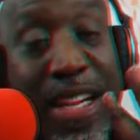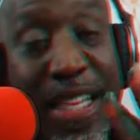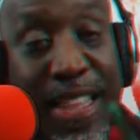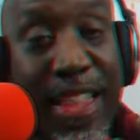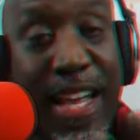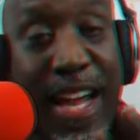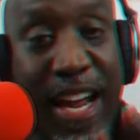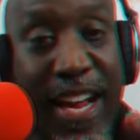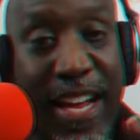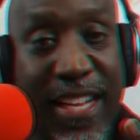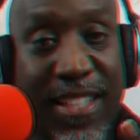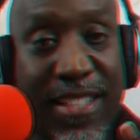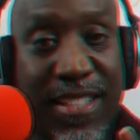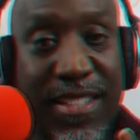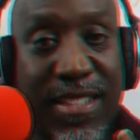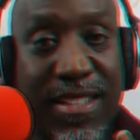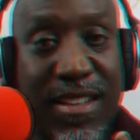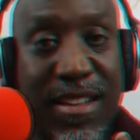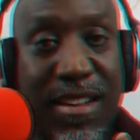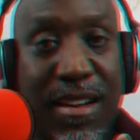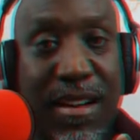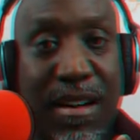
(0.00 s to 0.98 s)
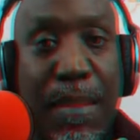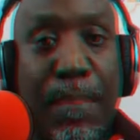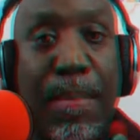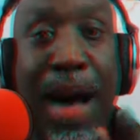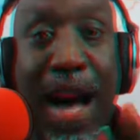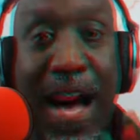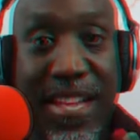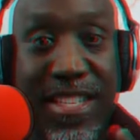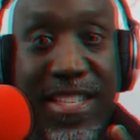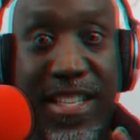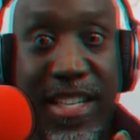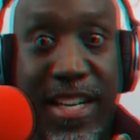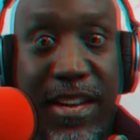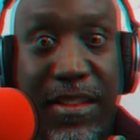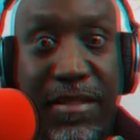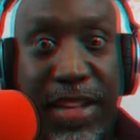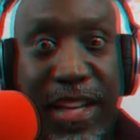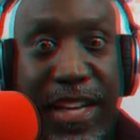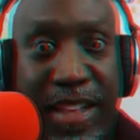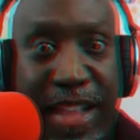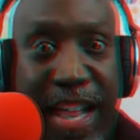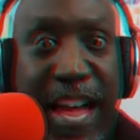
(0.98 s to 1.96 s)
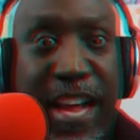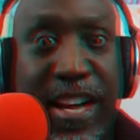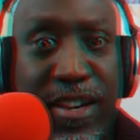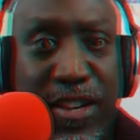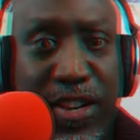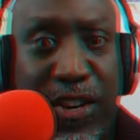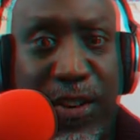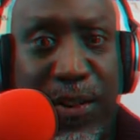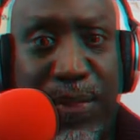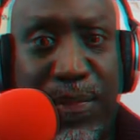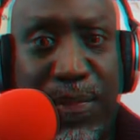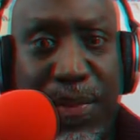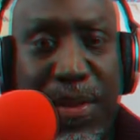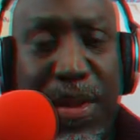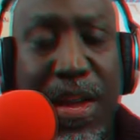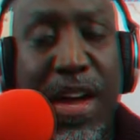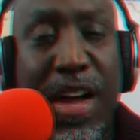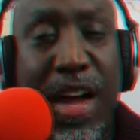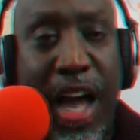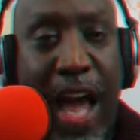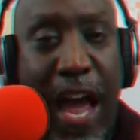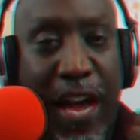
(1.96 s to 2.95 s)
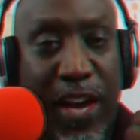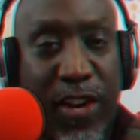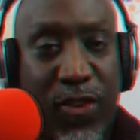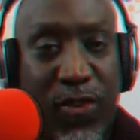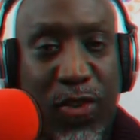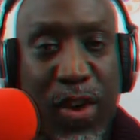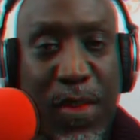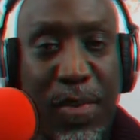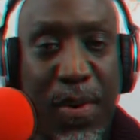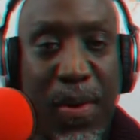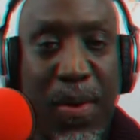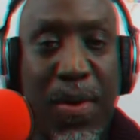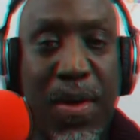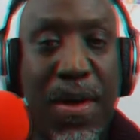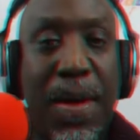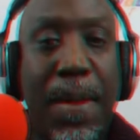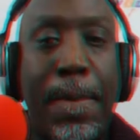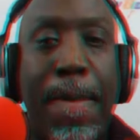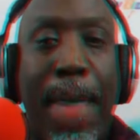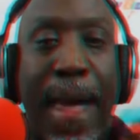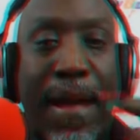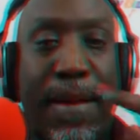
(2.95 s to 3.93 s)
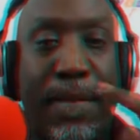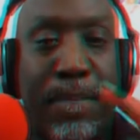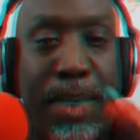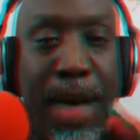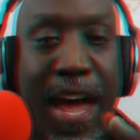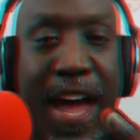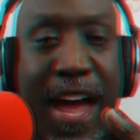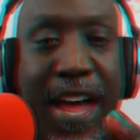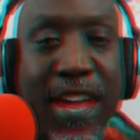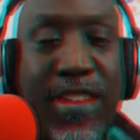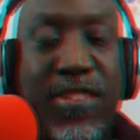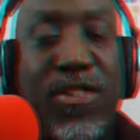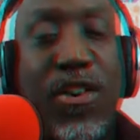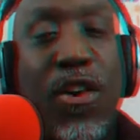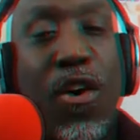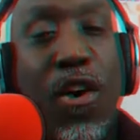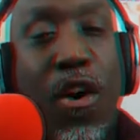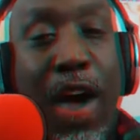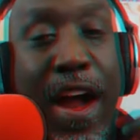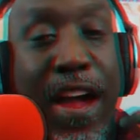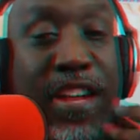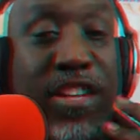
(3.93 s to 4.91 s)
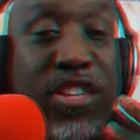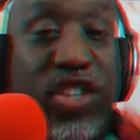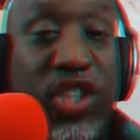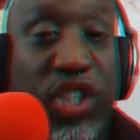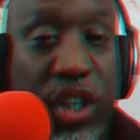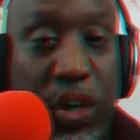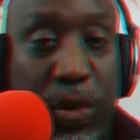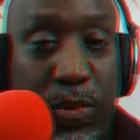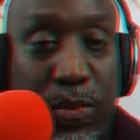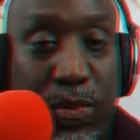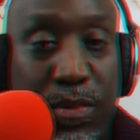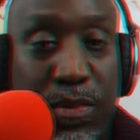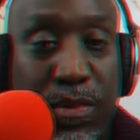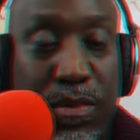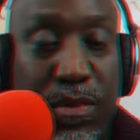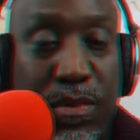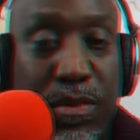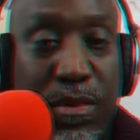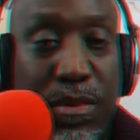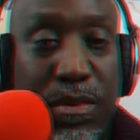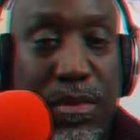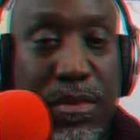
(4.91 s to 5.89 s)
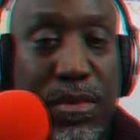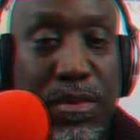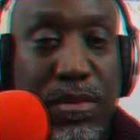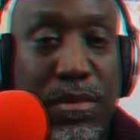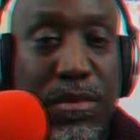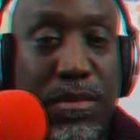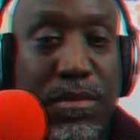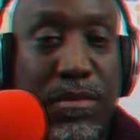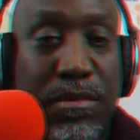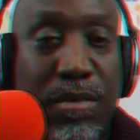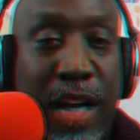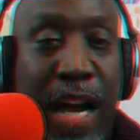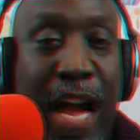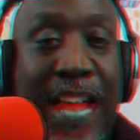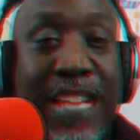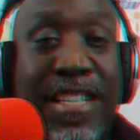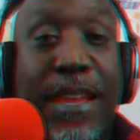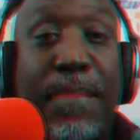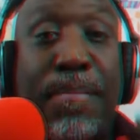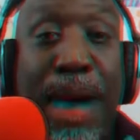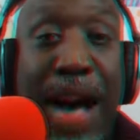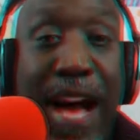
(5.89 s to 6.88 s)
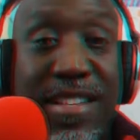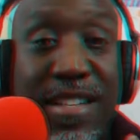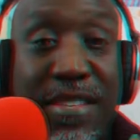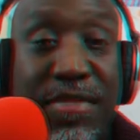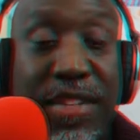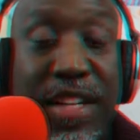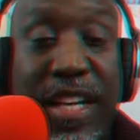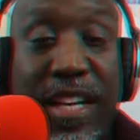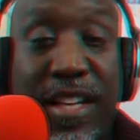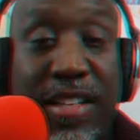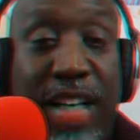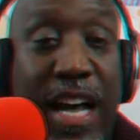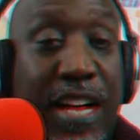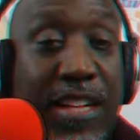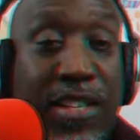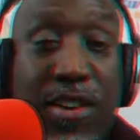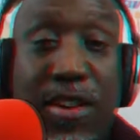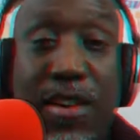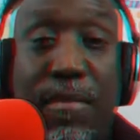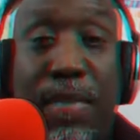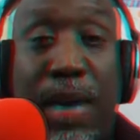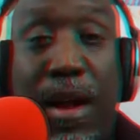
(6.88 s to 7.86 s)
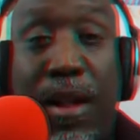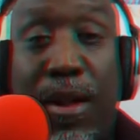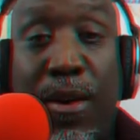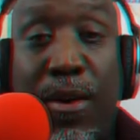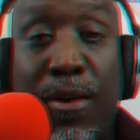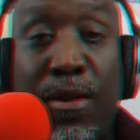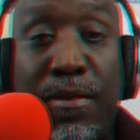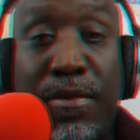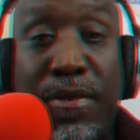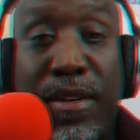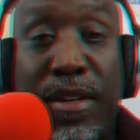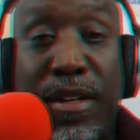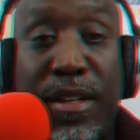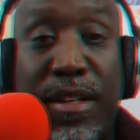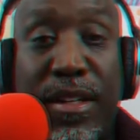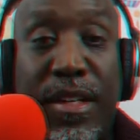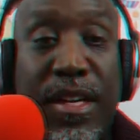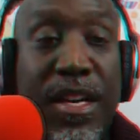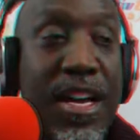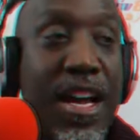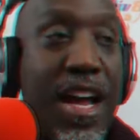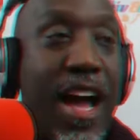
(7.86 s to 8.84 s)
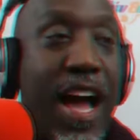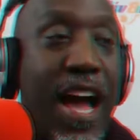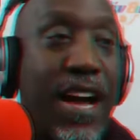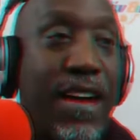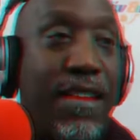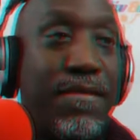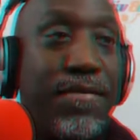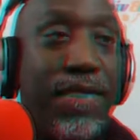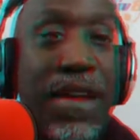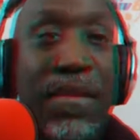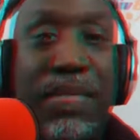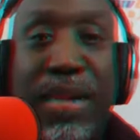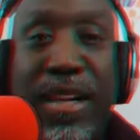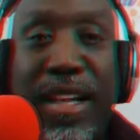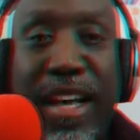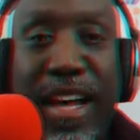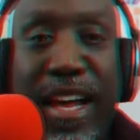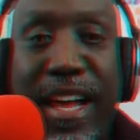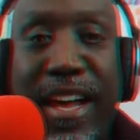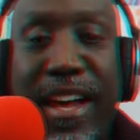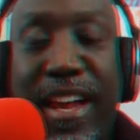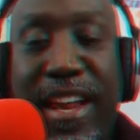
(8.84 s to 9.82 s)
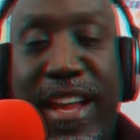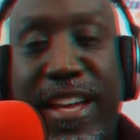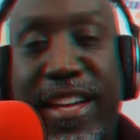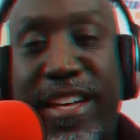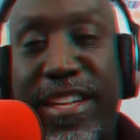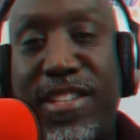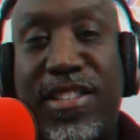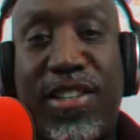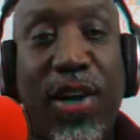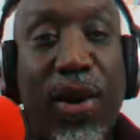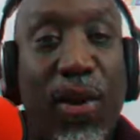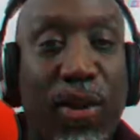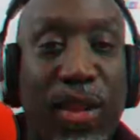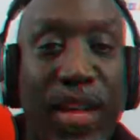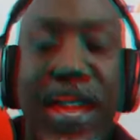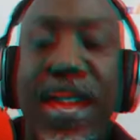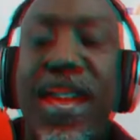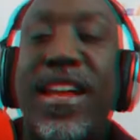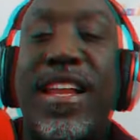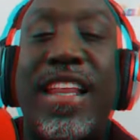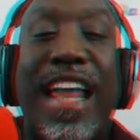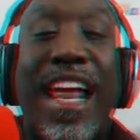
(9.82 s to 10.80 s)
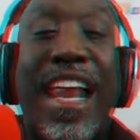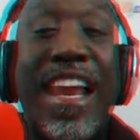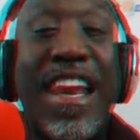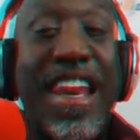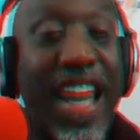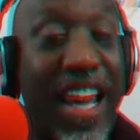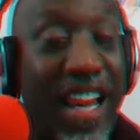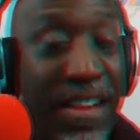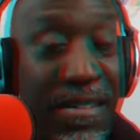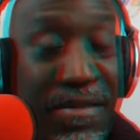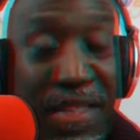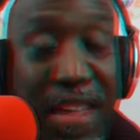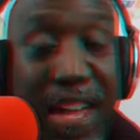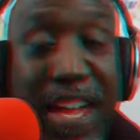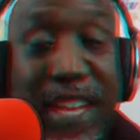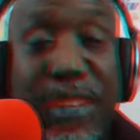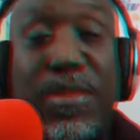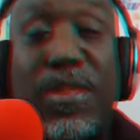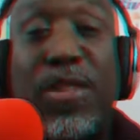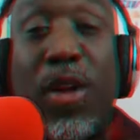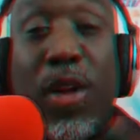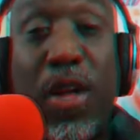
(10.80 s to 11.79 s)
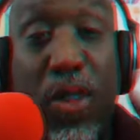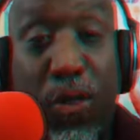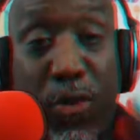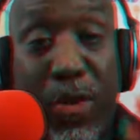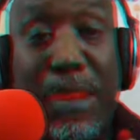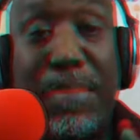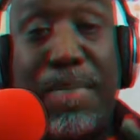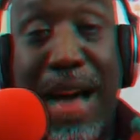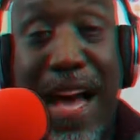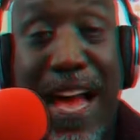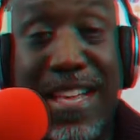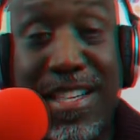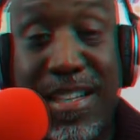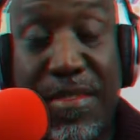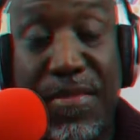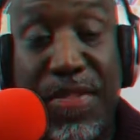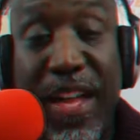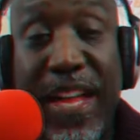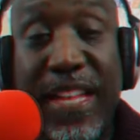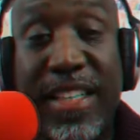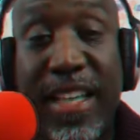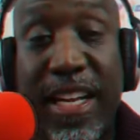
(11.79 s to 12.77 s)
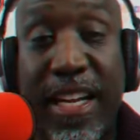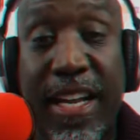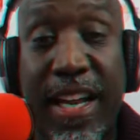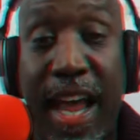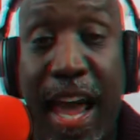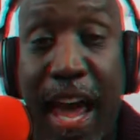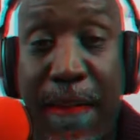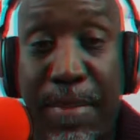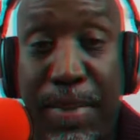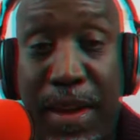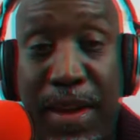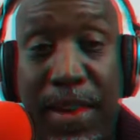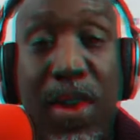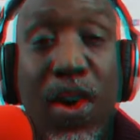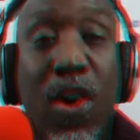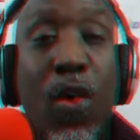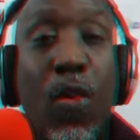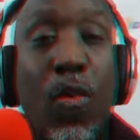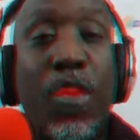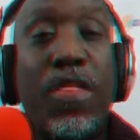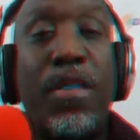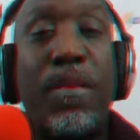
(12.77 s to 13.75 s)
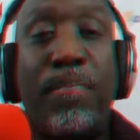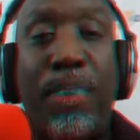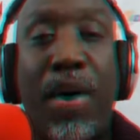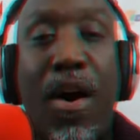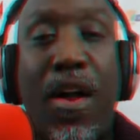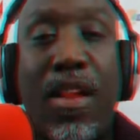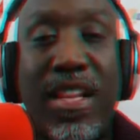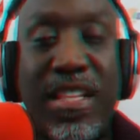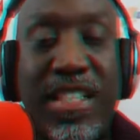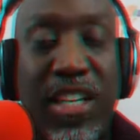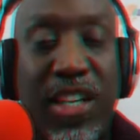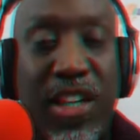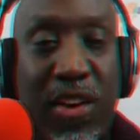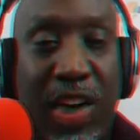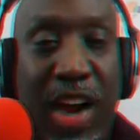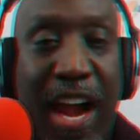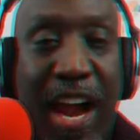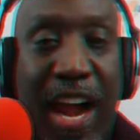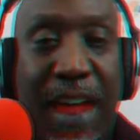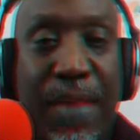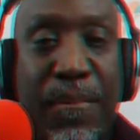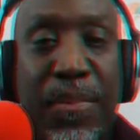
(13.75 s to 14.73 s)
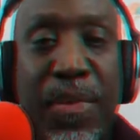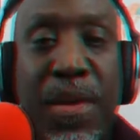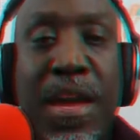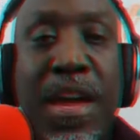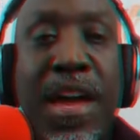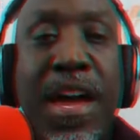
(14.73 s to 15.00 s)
things positively that I can do. I can dribble, I can pass, or I can shoot. Now, I said positively because I could turn the ball over, I could fumble it, it could get stolen. A lot of negative things, but there's only three positive things that can happen when the ball is in your hand.